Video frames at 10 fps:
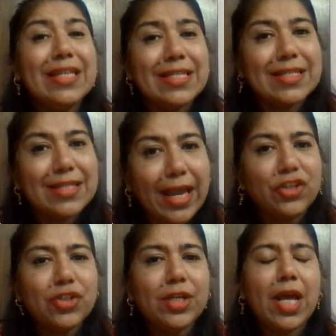this
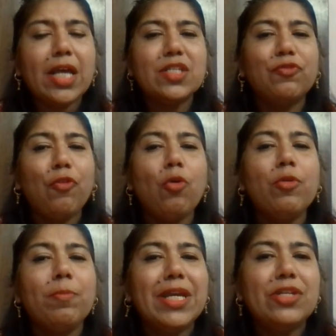section has
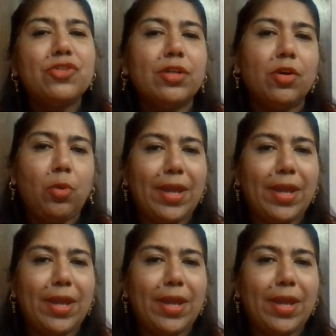four major